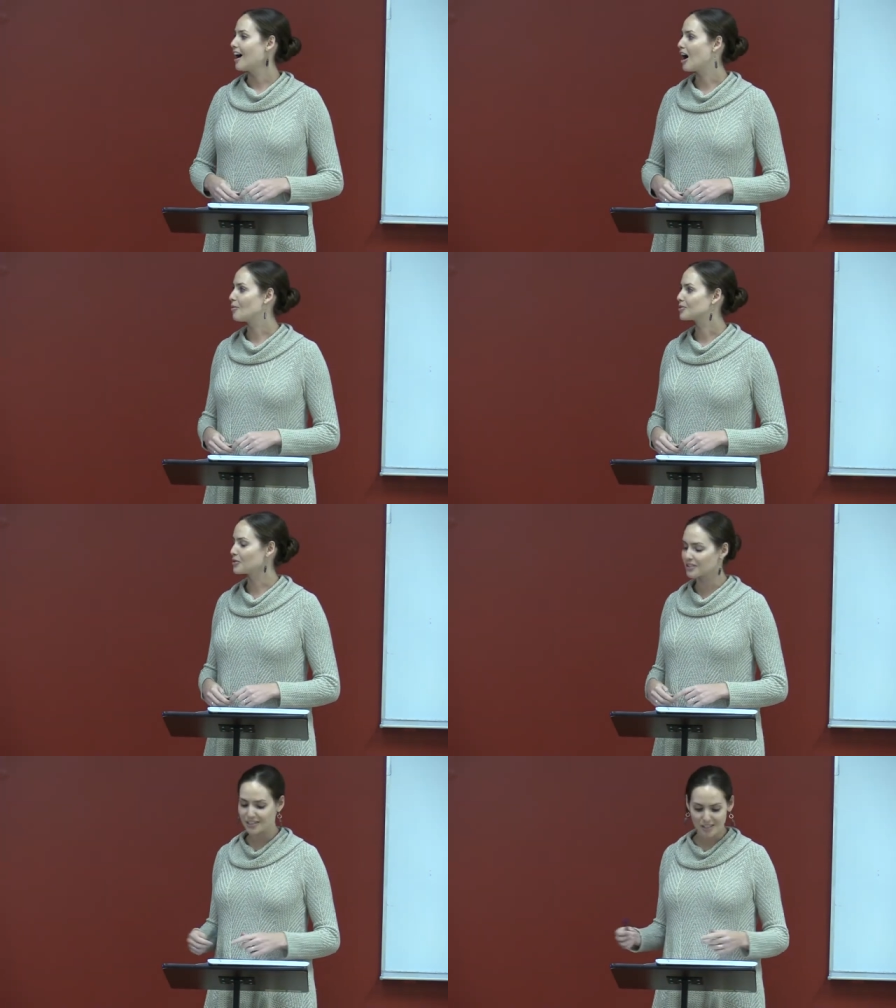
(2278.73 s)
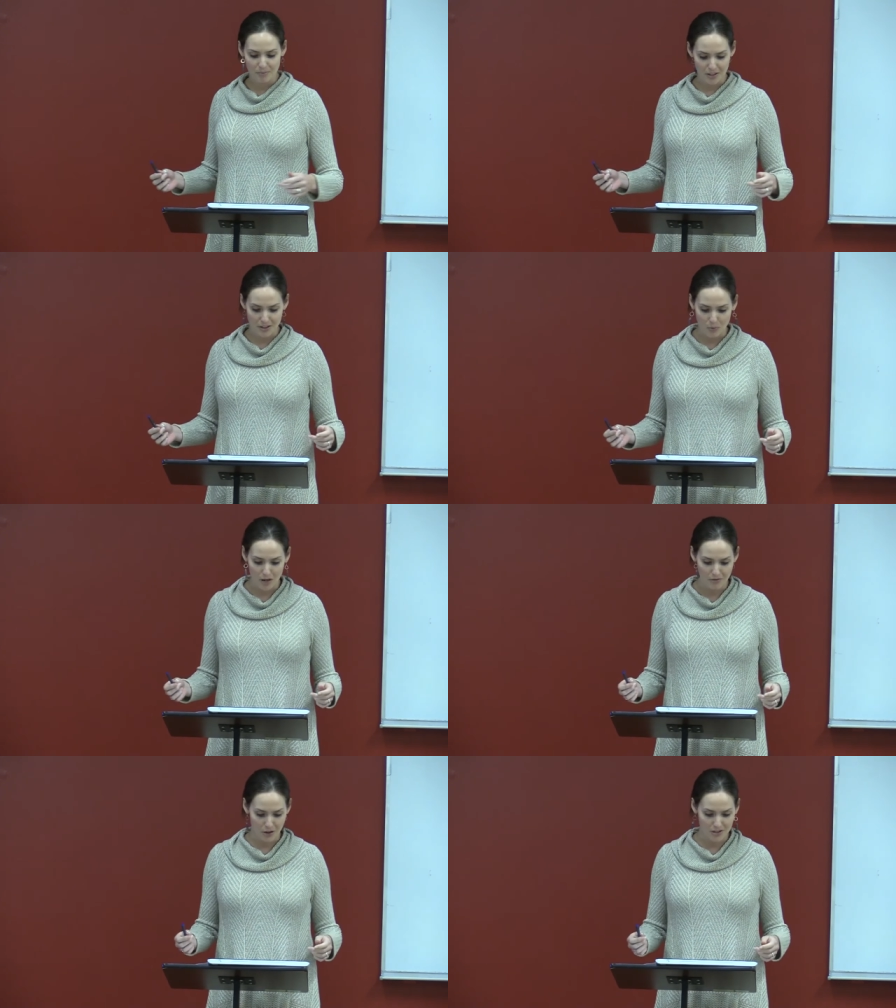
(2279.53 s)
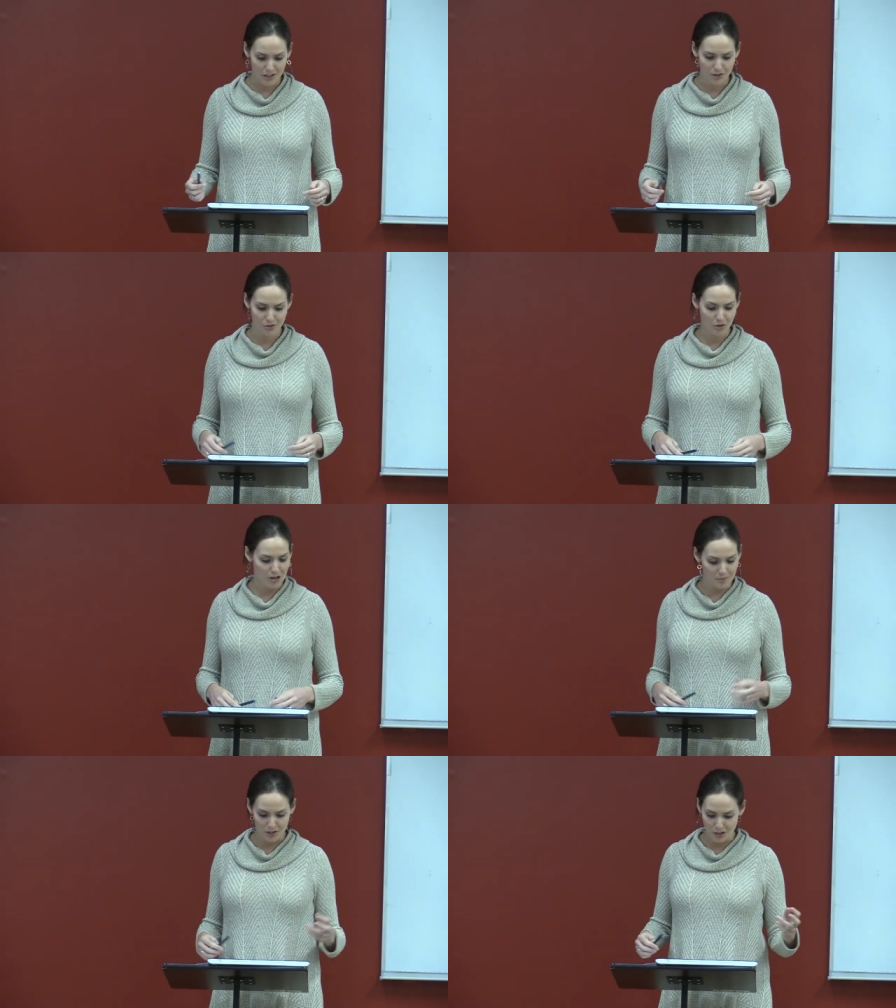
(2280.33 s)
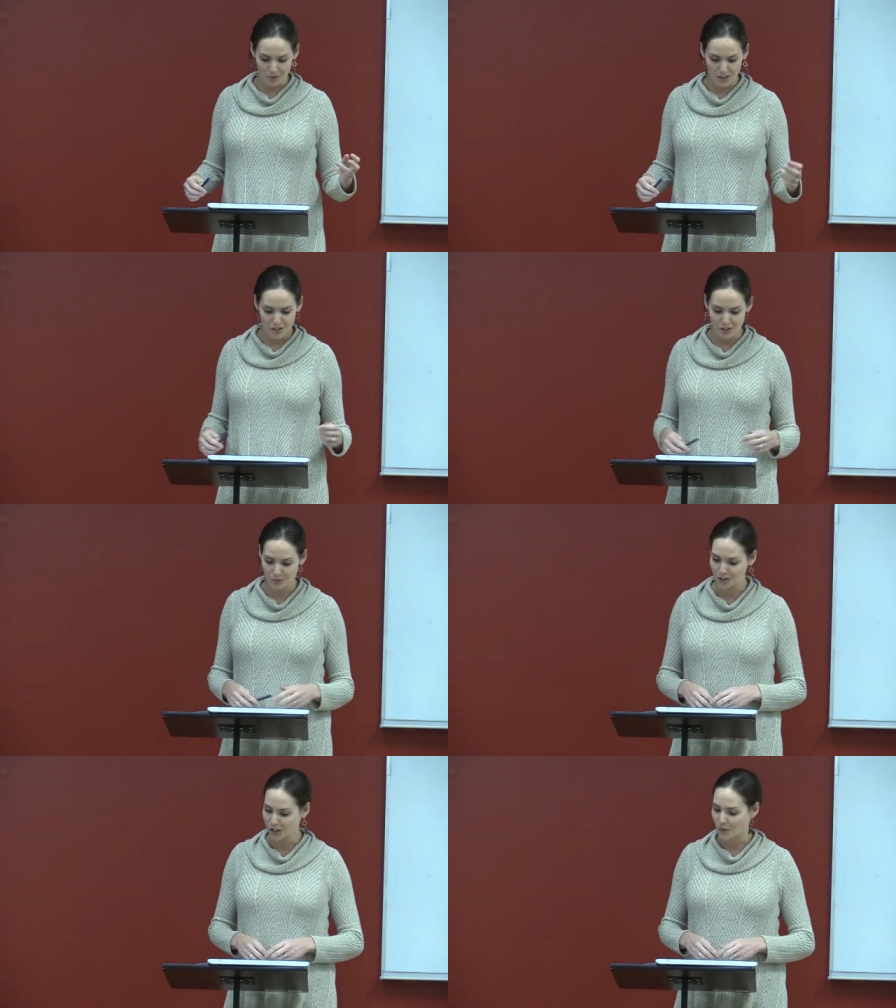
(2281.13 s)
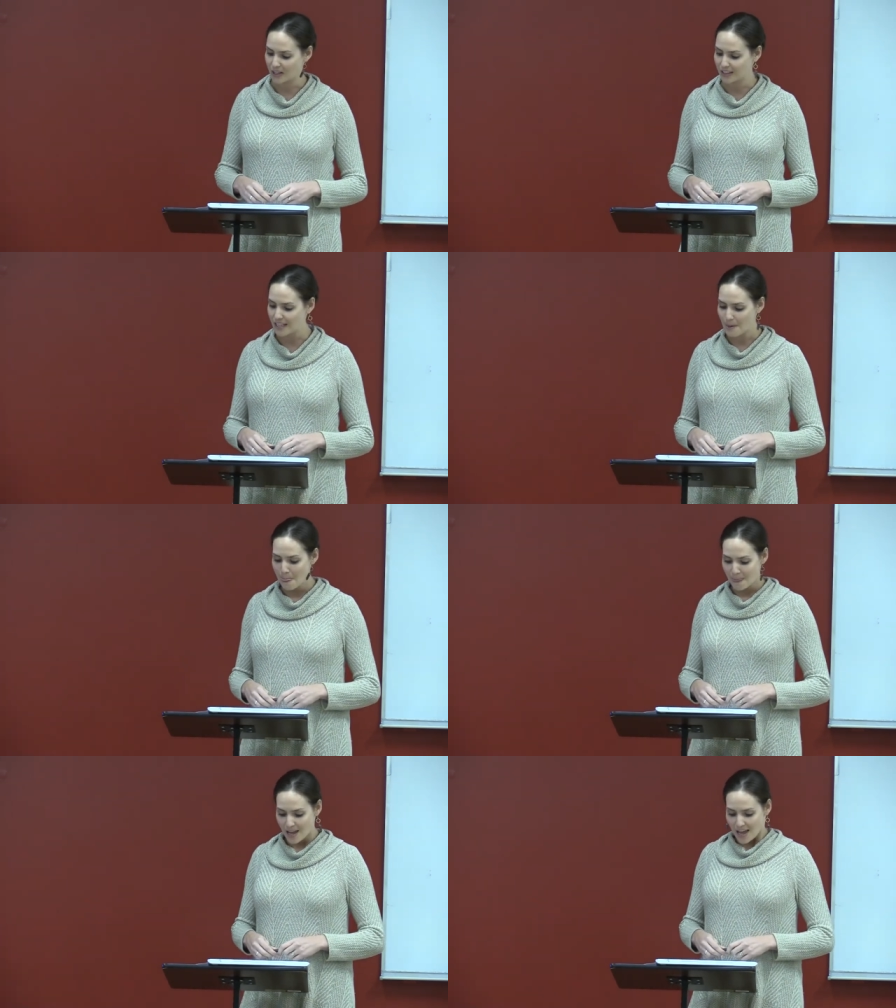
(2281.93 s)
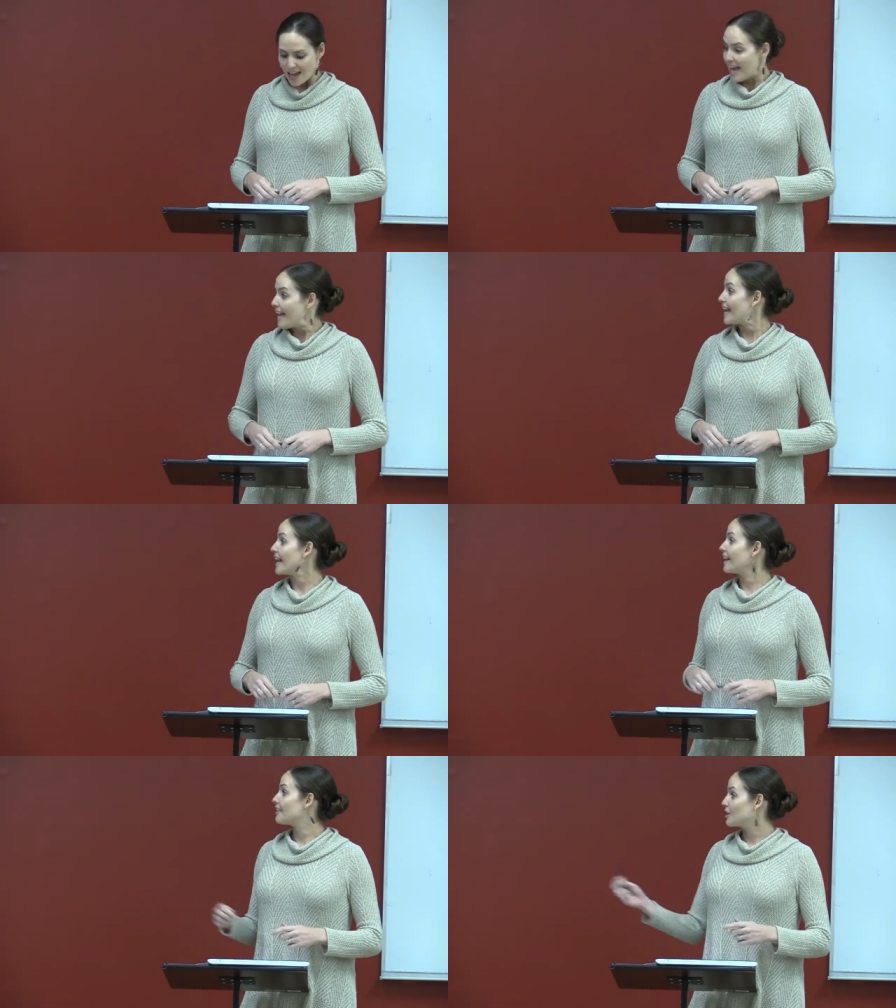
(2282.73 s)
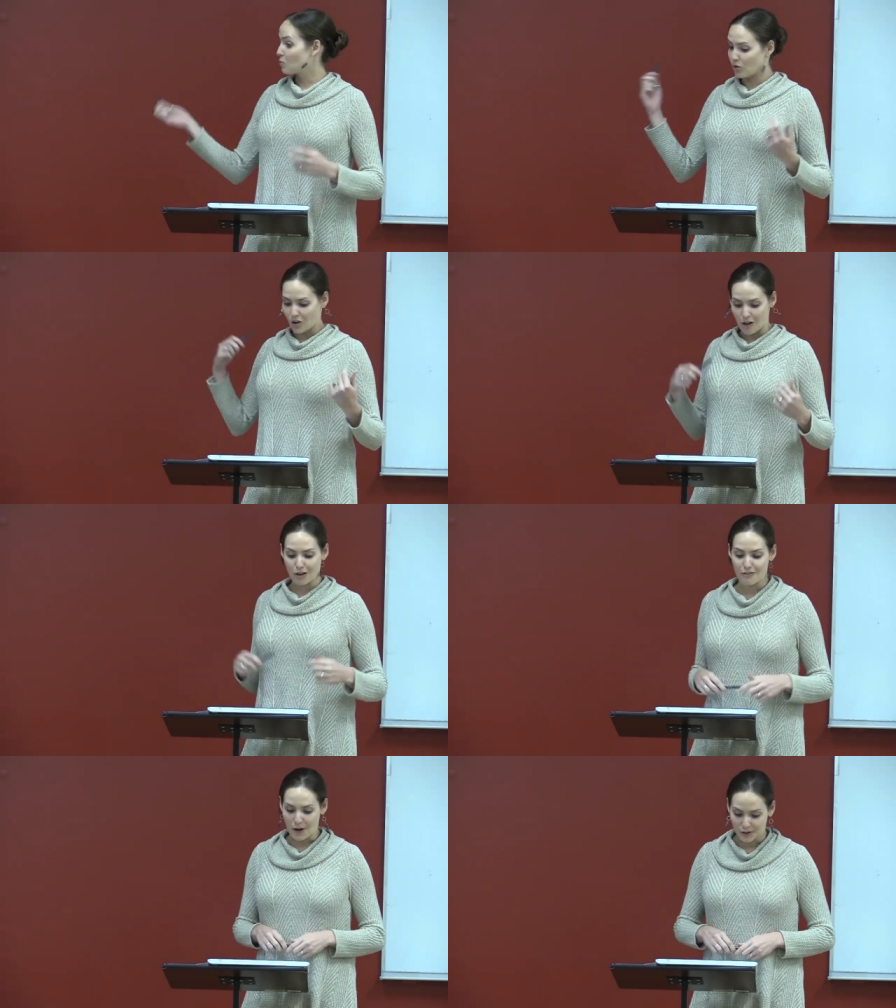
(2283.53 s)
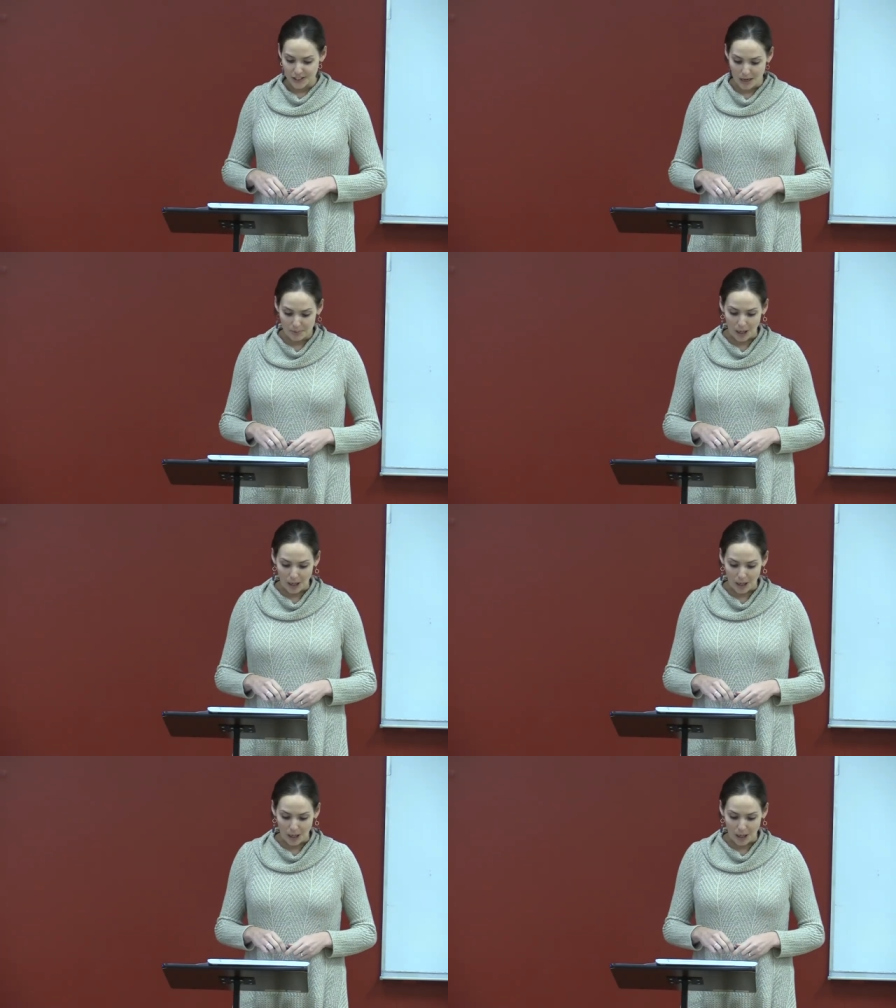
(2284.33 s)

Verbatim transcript: Um, so this is something that one of our seniors wrote. I'm just going to read it to you really quickly, and then we'll call our faculty up